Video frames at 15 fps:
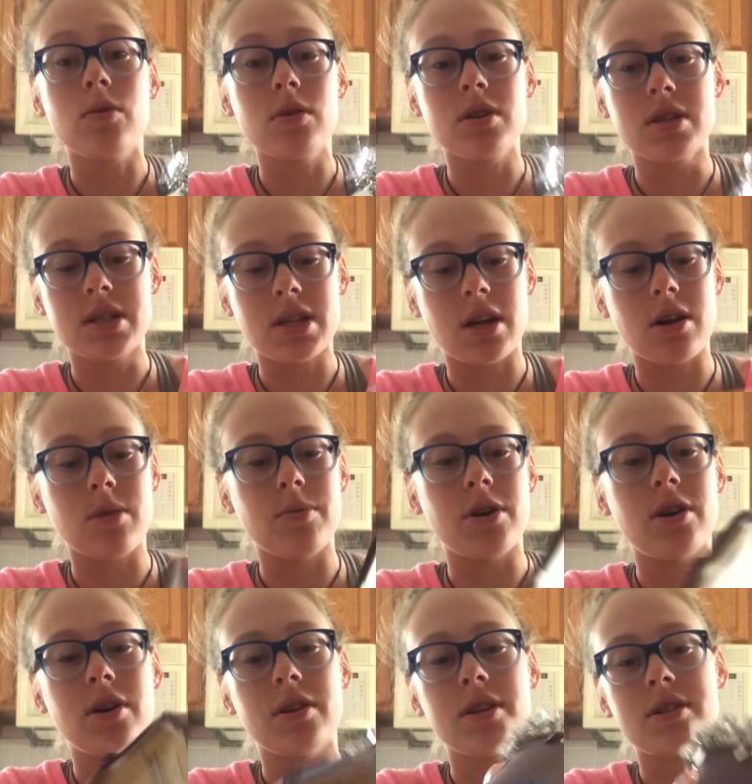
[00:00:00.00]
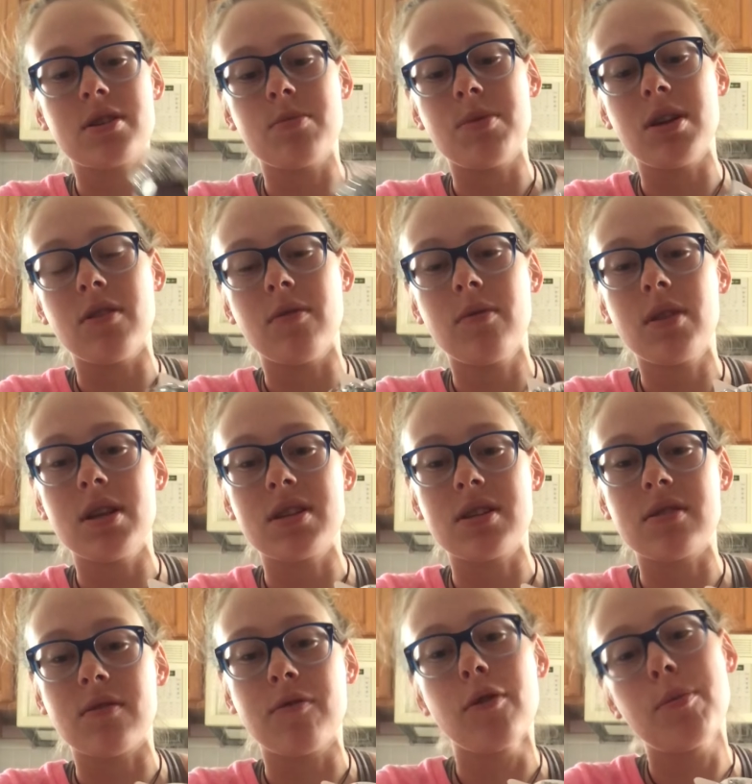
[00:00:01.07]
orange soccer ball. This
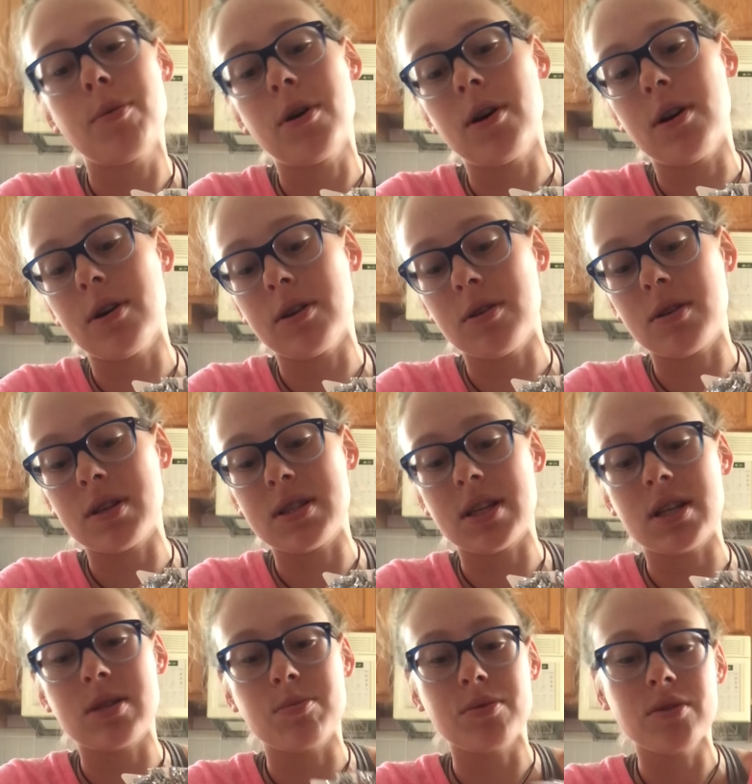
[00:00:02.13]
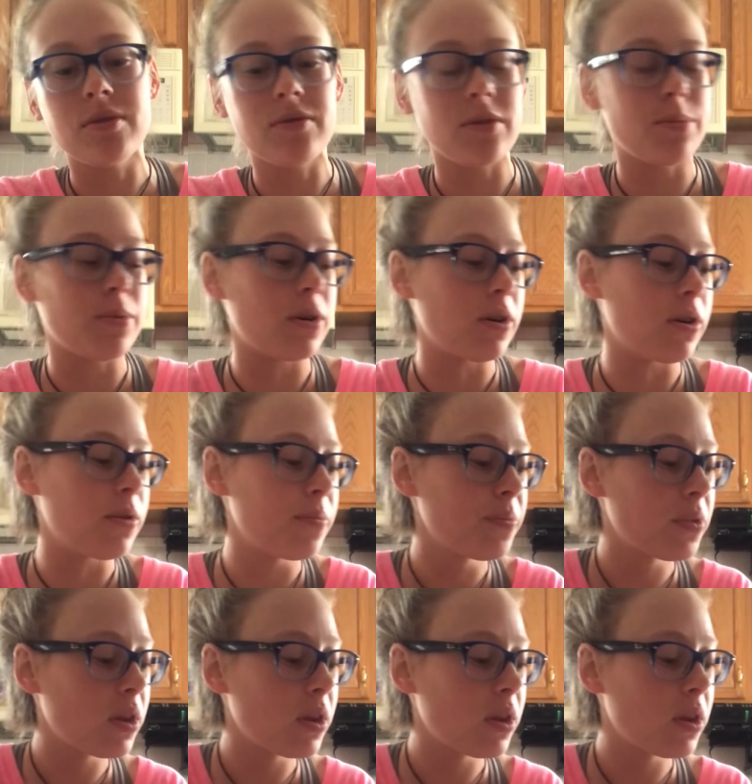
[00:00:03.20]
is a football. You could say it's blue football.